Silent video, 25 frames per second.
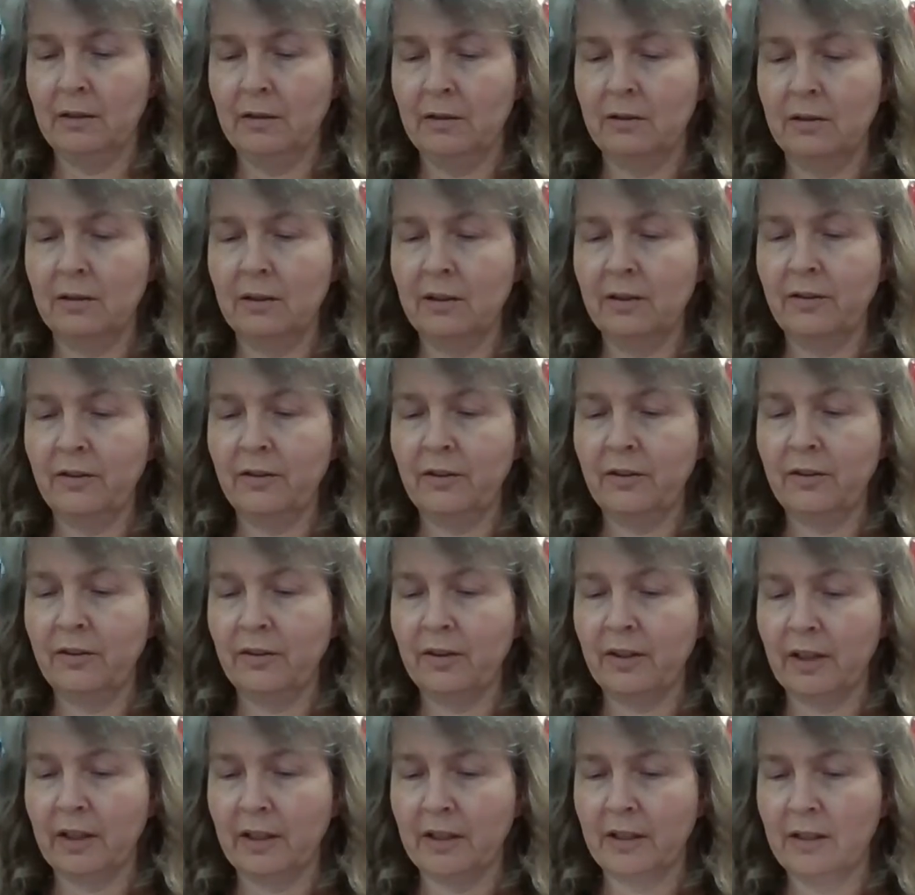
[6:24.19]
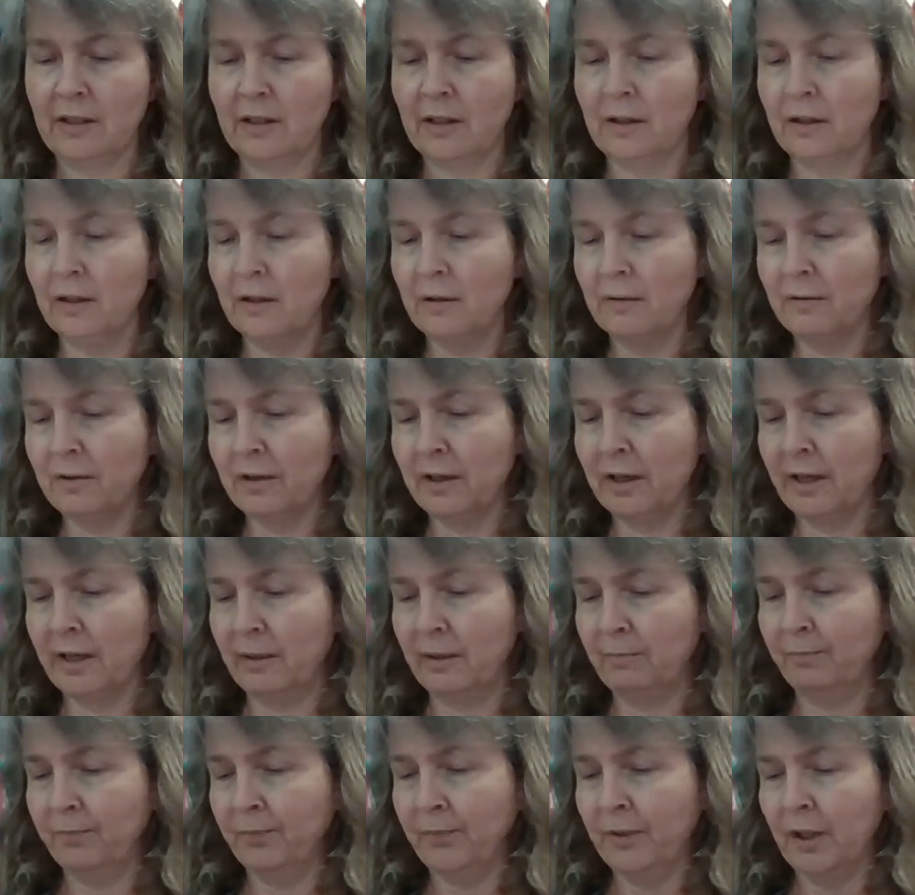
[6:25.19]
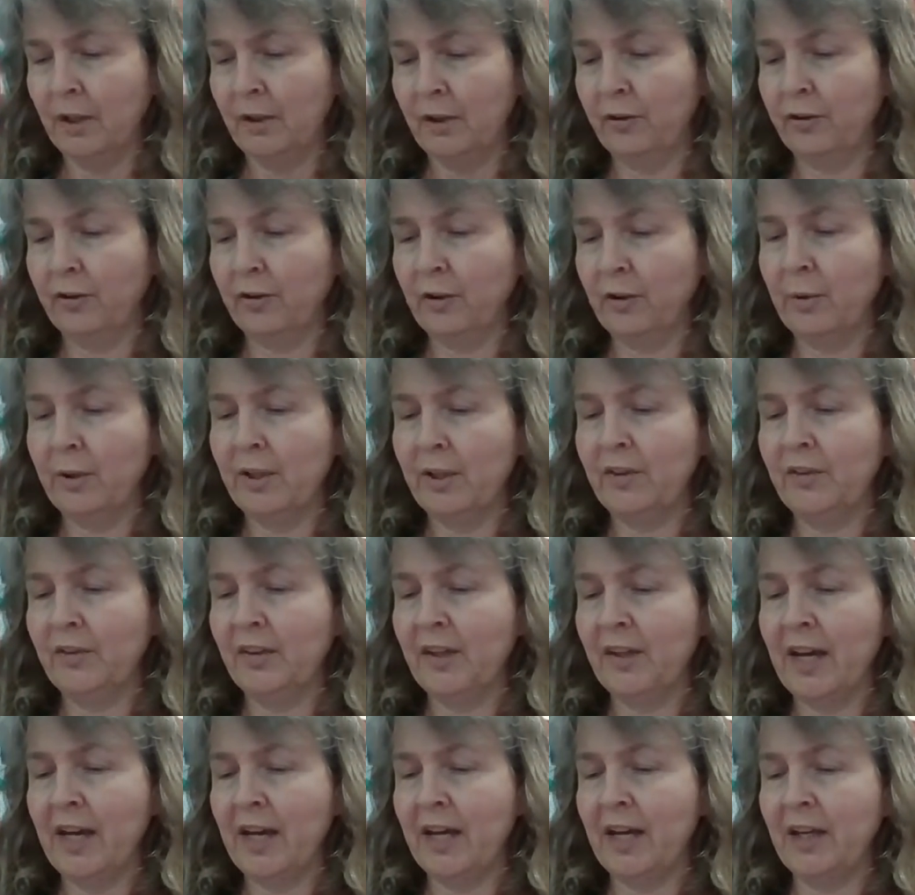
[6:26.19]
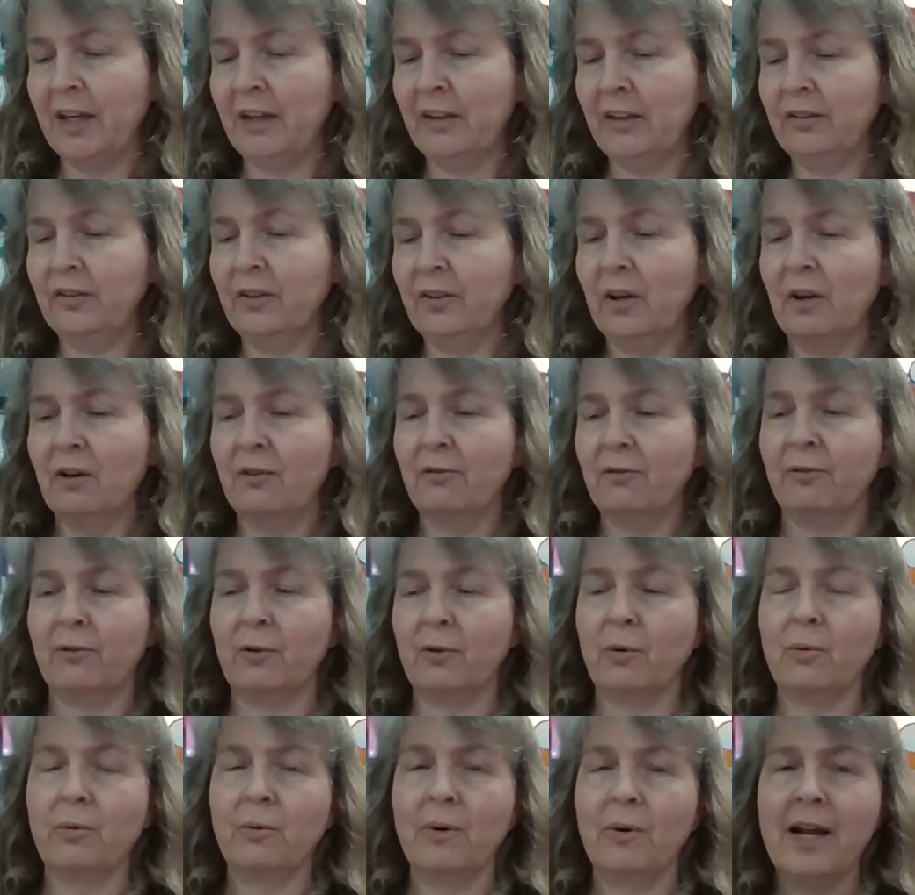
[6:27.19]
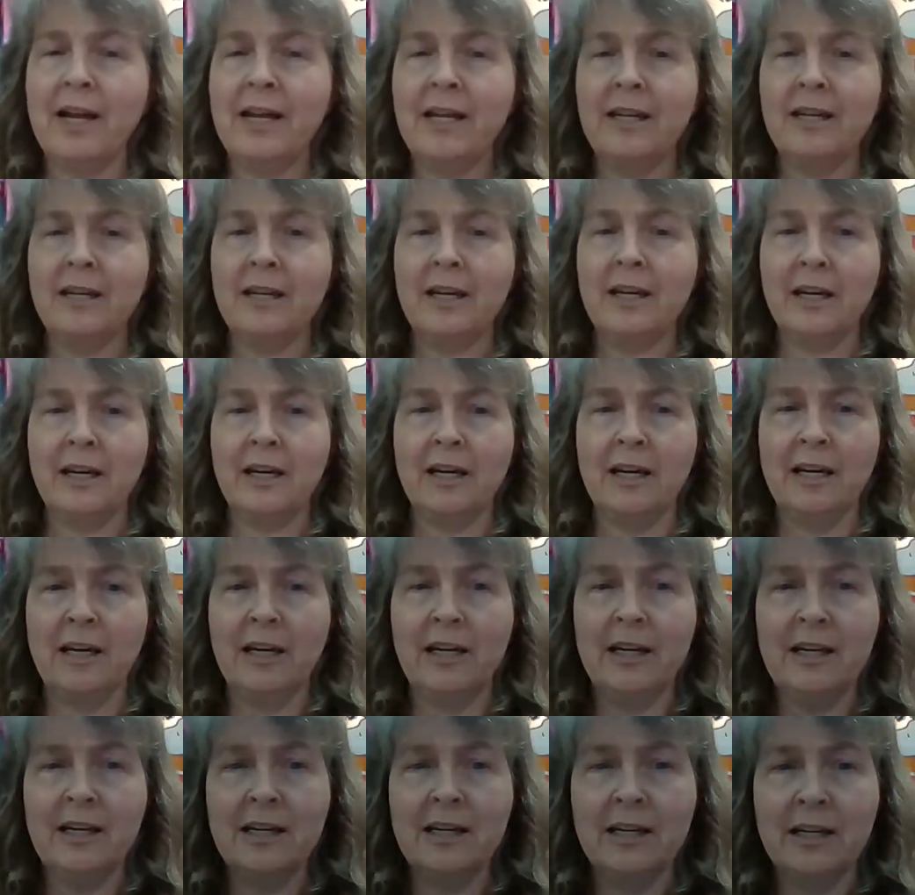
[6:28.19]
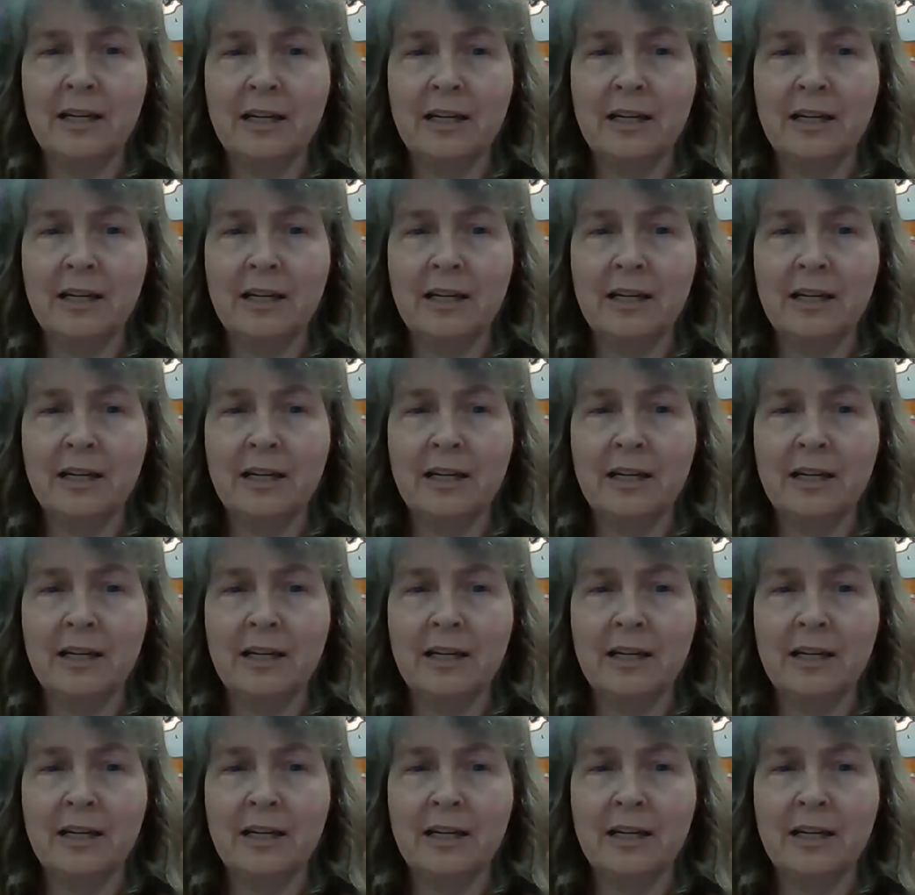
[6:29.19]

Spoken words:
Just a second. All right. So it says Friday,